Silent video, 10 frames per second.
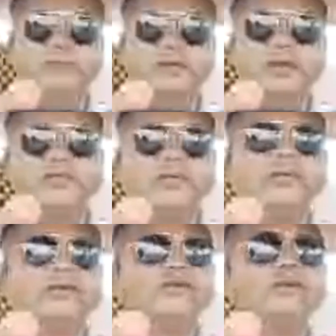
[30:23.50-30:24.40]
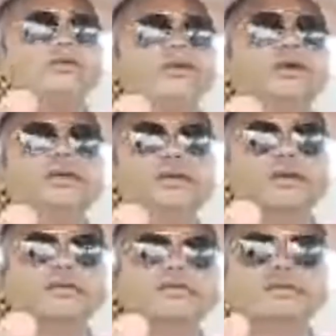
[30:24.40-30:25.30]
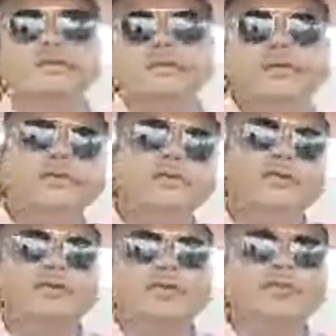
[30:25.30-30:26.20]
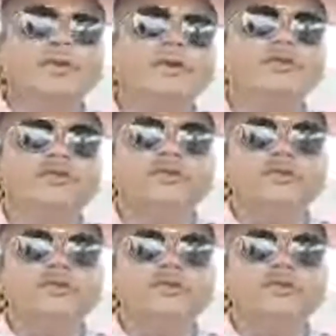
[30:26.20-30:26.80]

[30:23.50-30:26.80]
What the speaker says: information security governance to domain 2.